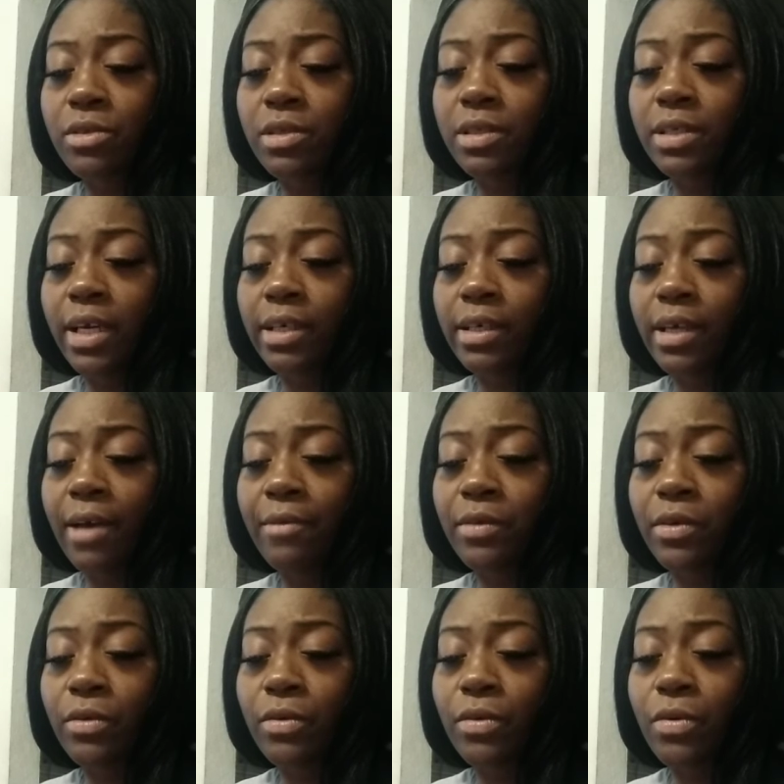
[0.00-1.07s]
the deck
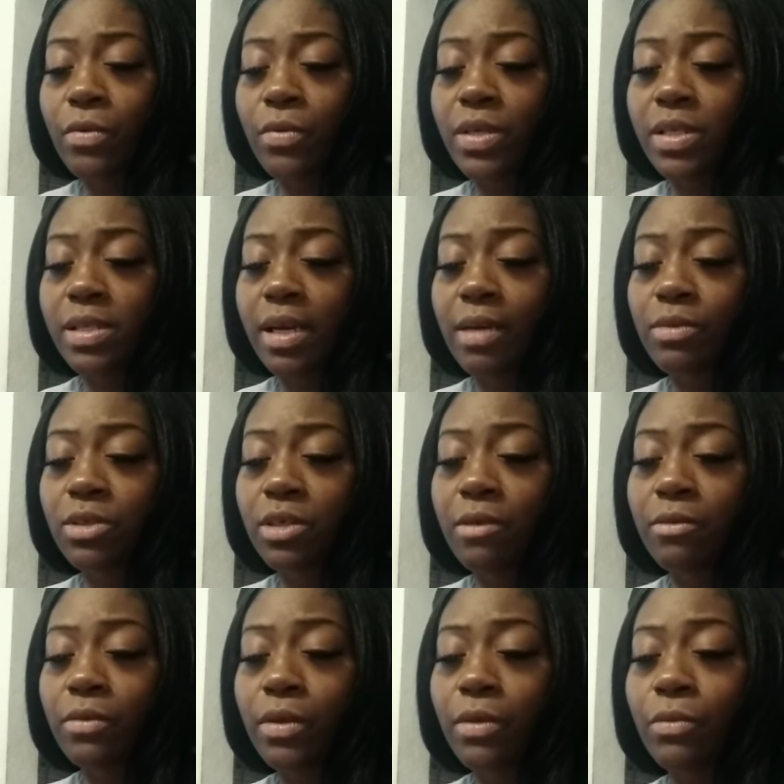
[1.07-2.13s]
after we stopped
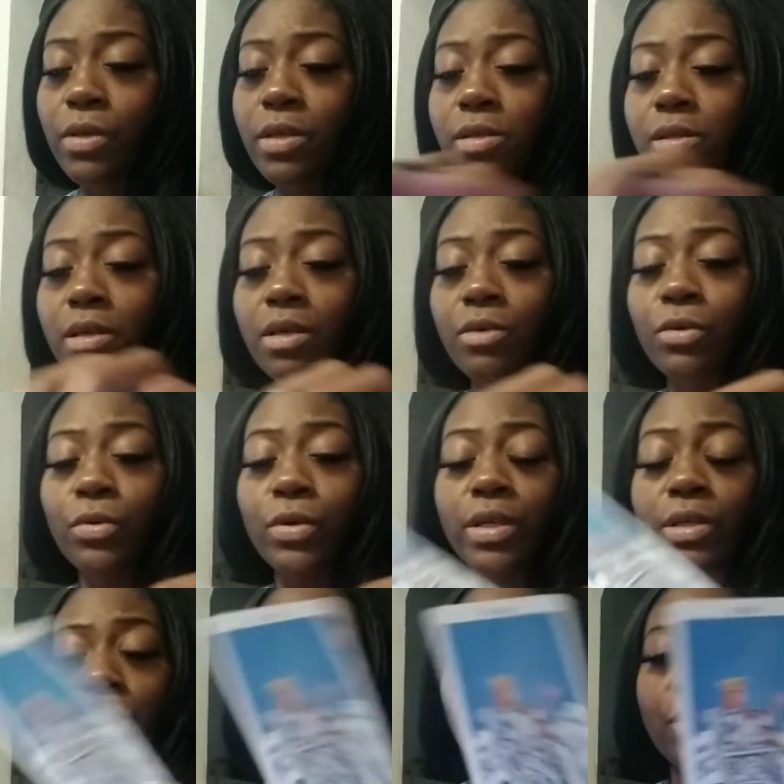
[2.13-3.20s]
shuffling was the Queen
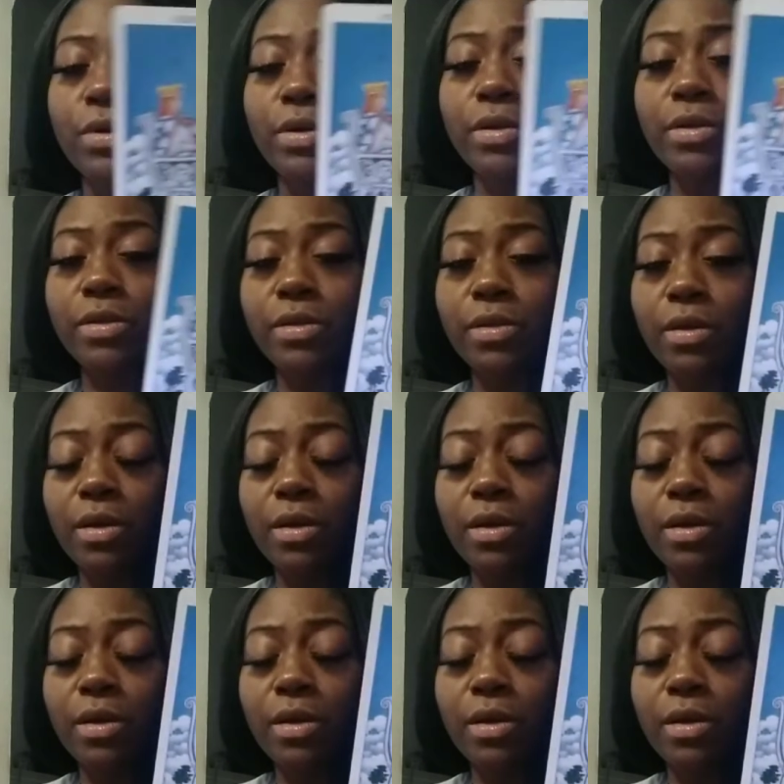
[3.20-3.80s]
of Swords.